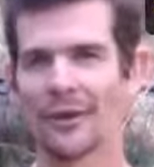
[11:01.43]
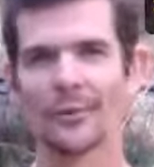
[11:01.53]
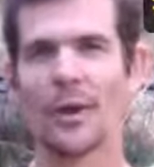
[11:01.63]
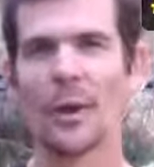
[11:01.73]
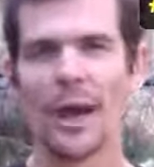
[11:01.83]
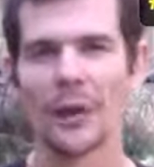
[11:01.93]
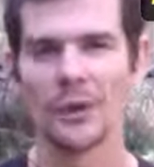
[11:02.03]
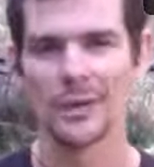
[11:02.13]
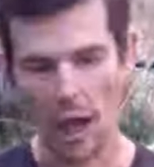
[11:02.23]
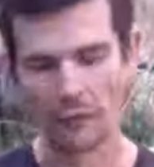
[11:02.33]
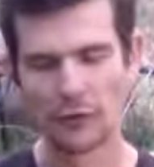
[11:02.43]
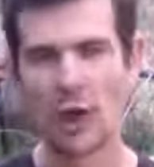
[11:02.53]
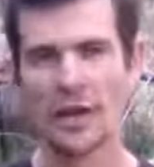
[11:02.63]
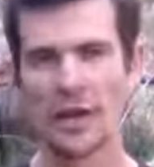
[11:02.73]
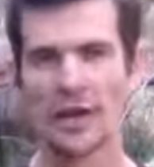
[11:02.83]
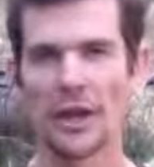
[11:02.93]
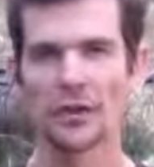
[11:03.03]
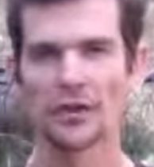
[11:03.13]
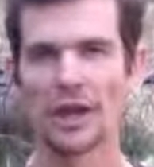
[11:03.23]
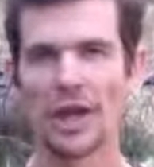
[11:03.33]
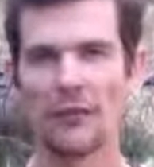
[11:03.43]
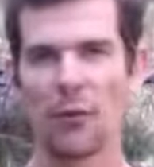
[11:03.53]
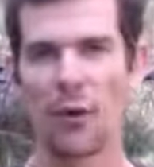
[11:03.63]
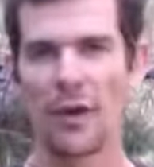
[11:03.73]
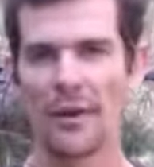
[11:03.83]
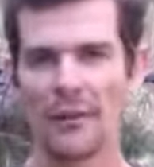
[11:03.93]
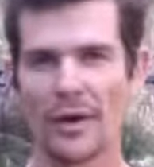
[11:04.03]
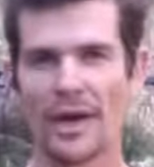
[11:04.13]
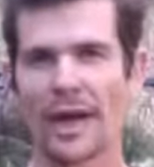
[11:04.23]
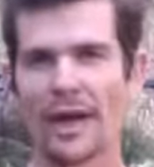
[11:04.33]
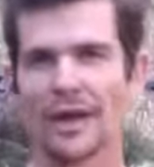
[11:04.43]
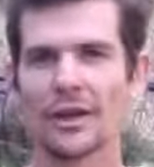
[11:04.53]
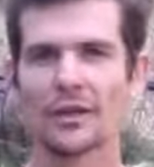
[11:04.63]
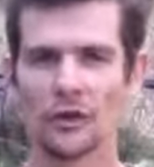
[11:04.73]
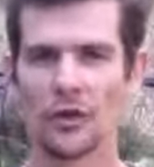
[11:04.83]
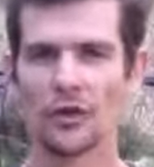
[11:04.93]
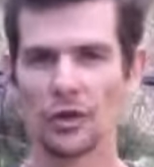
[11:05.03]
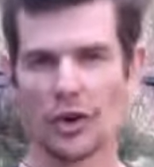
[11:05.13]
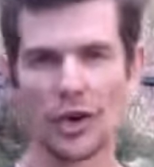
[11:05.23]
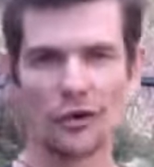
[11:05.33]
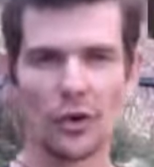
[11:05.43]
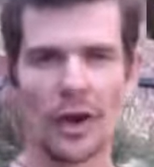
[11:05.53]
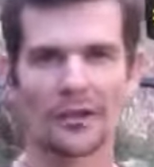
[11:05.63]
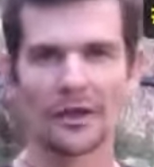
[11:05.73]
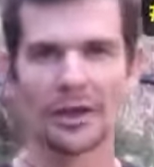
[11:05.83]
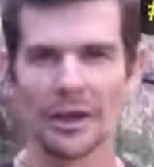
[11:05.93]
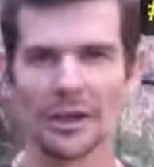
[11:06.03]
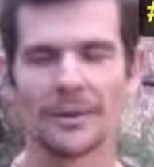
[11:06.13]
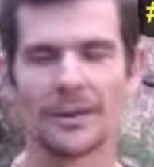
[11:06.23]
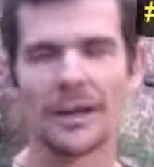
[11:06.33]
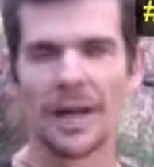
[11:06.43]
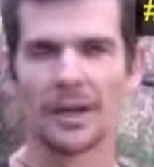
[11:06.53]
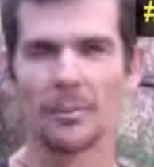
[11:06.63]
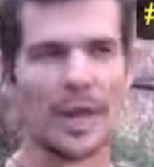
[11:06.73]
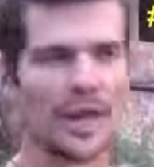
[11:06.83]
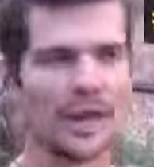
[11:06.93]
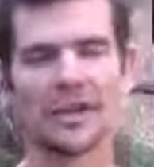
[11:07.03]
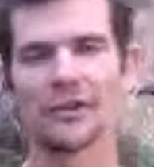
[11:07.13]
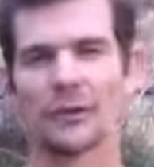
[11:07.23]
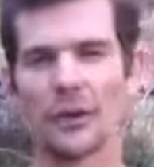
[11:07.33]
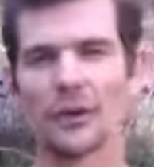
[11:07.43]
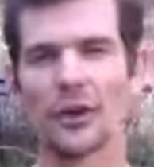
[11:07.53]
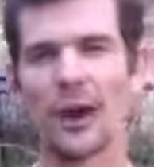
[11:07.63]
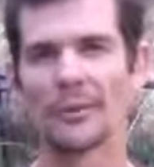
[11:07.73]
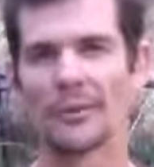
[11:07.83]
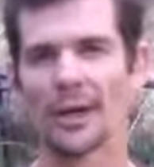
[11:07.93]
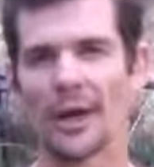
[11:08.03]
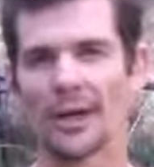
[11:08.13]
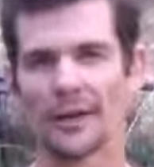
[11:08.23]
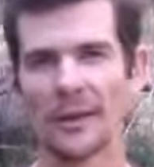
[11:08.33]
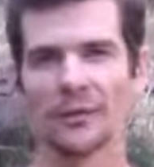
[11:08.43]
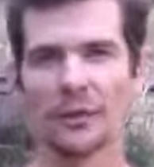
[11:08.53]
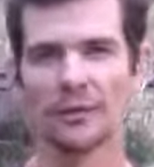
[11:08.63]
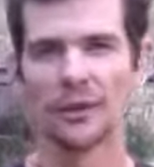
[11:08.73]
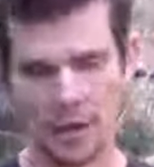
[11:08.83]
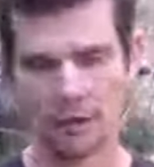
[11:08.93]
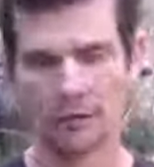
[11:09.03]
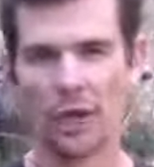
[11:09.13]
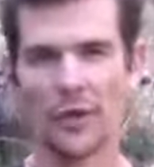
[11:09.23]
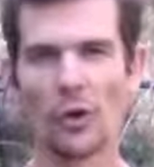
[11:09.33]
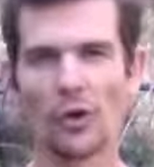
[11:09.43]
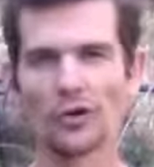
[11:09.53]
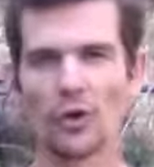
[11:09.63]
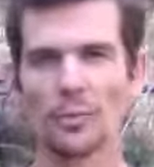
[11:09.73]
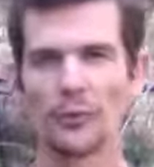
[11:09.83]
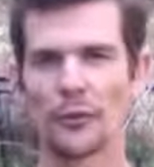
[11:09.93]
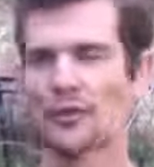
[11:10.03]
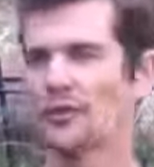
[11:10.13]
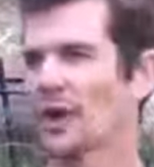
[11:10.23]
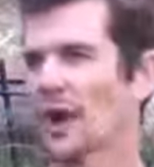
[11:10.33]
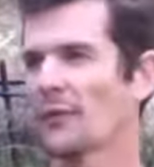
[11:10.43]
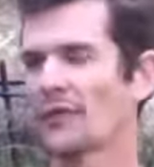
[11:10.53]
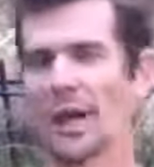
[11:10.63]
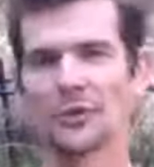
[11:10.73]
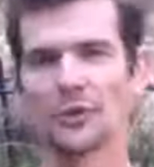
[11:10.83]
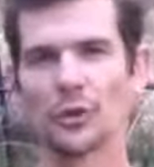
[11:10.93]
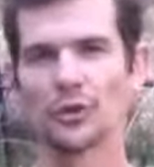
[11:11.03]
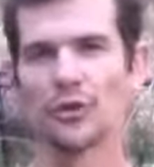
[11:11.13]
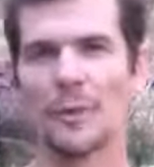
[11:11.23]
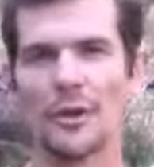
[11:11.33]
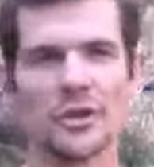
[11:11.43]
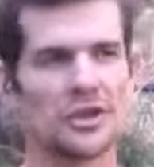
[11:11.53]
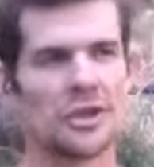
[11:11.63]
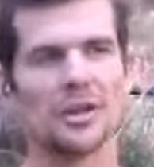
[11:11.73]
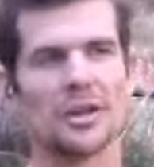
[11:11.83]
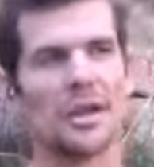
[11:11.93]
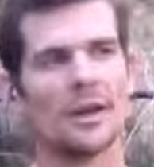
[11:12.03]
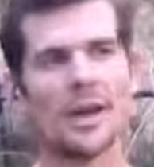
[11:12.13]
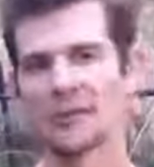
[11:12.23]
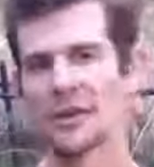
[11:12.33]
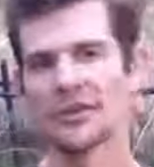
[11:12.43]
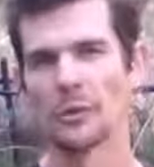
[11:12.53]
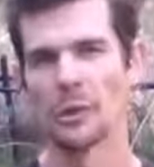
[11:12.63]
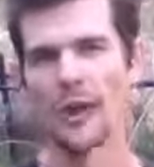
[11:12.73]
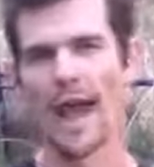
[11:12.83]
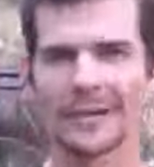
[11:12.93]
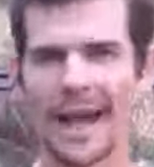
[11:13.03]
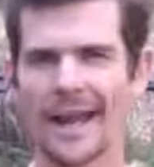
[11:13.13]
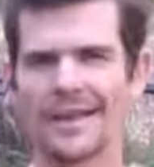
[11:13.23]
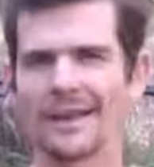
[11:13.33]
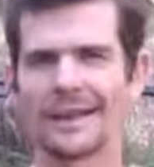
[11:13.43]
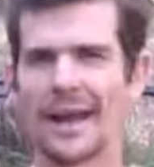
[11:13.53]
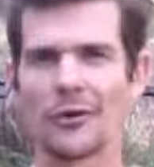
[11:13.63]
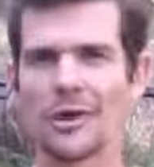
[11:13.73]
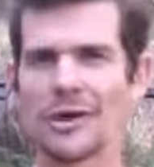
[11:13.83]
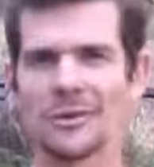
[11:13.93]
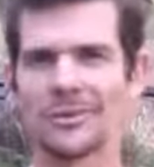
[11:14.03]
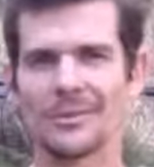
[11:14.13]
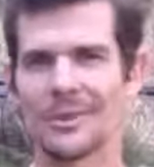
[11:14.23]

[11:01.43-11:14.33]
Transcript: Doesn't matter how good you eat. I've learned that you need to drink enough water every day so your urine is always clear and you're peeing at least a few times a night. That's what I've learned. I've learned that all the superfood stuff is absolute rubbish and now recently we've got the Adia Clarity